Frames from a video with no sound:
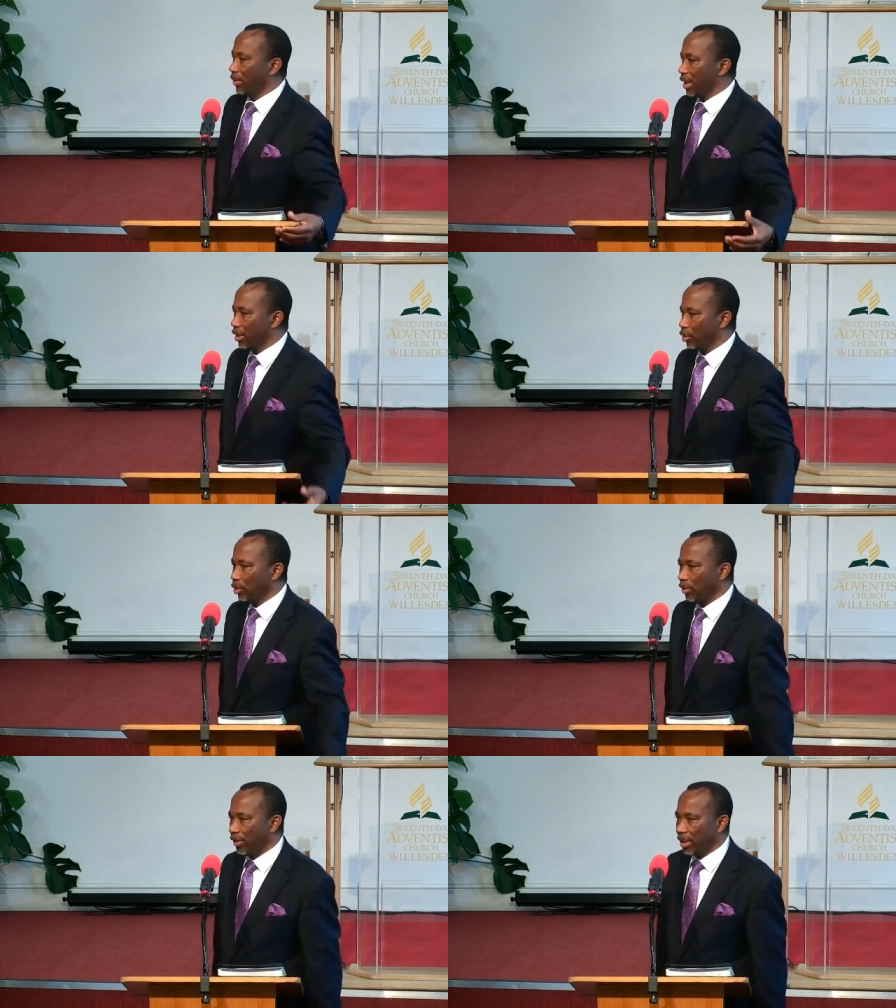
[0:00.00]
Thank
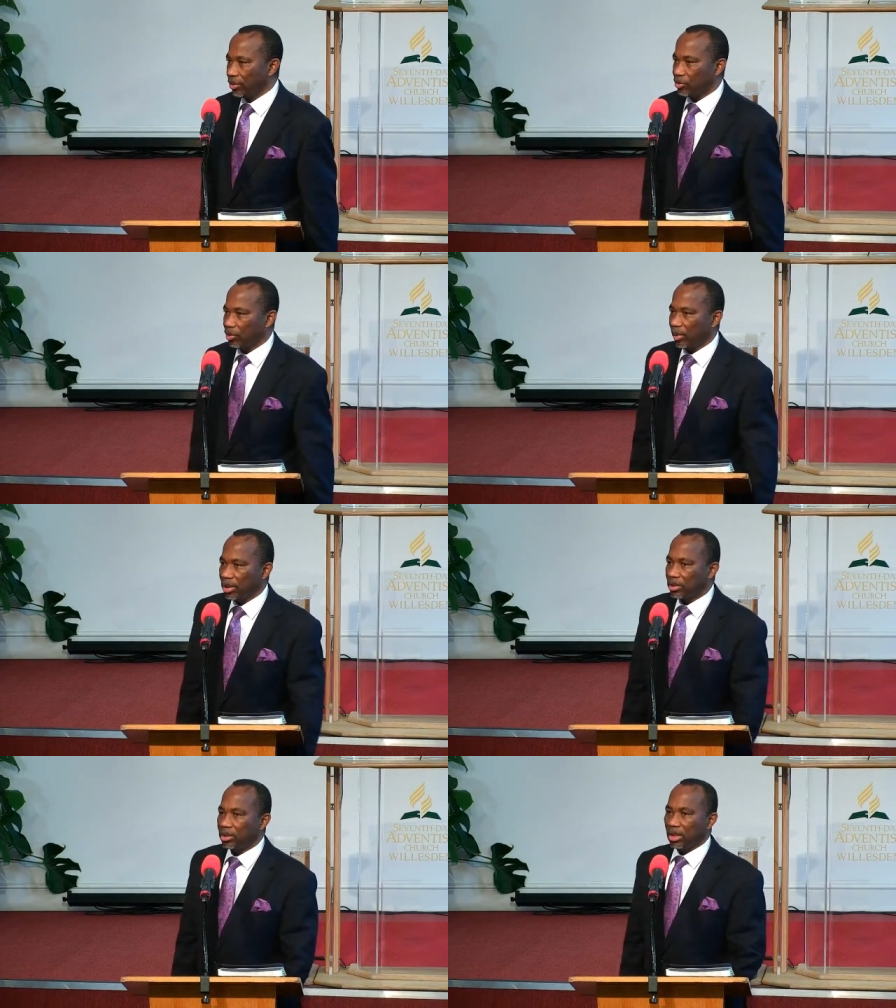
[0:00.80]
you. Thank you so
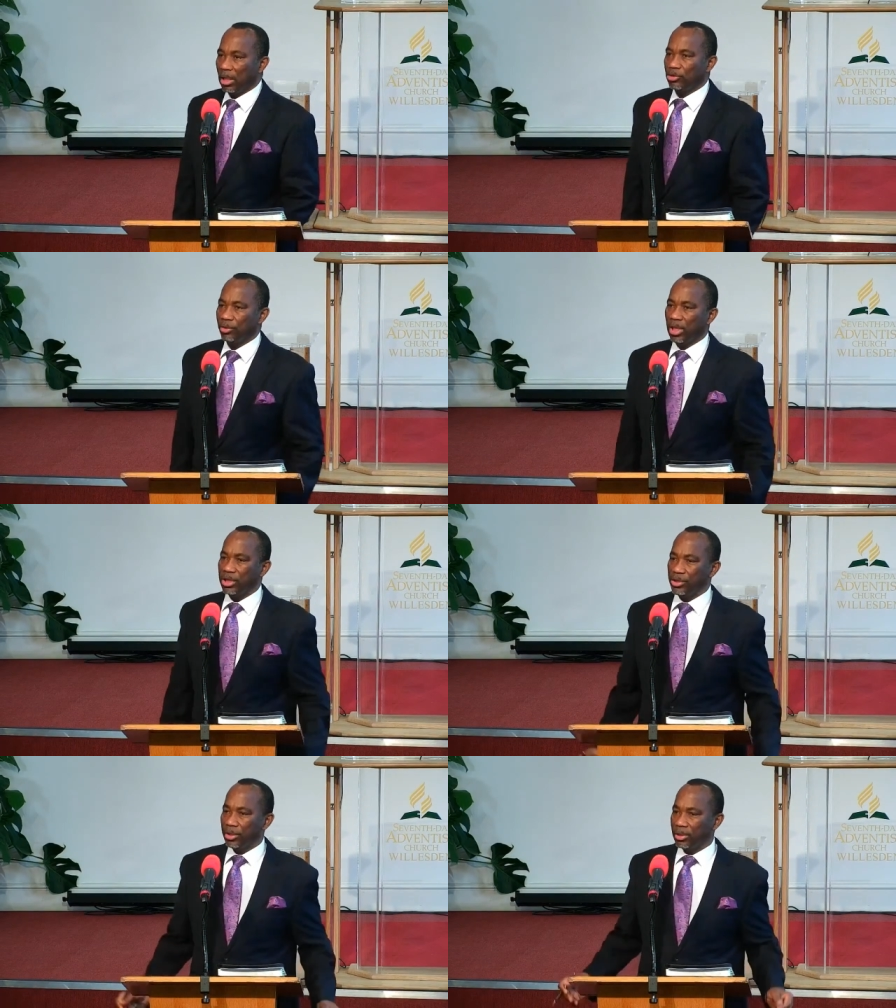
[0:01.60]
much. Now,
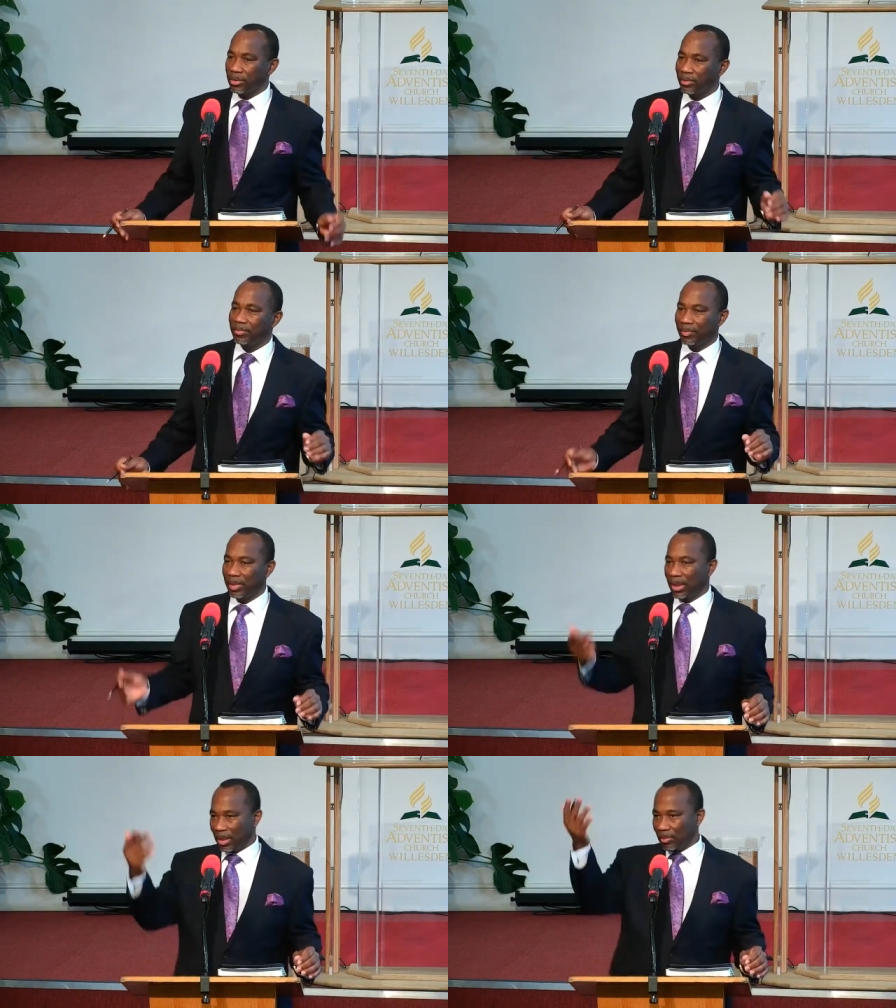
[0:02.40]
tradition,
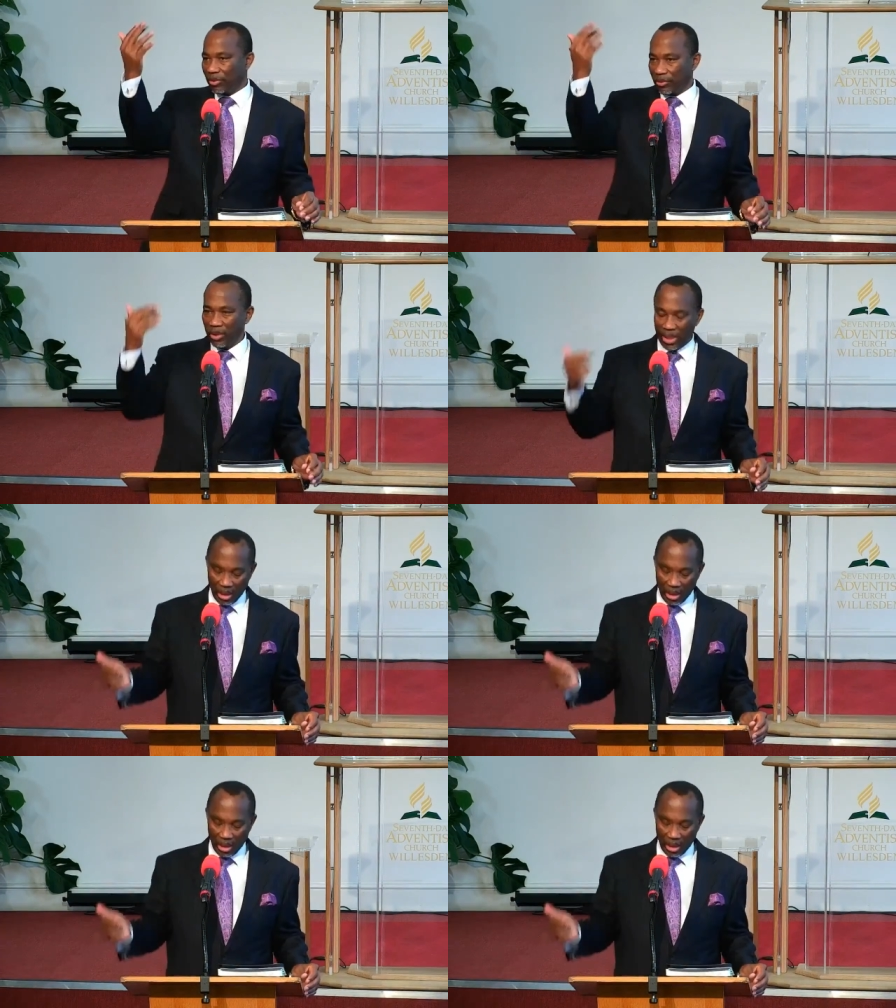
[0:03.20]
come through.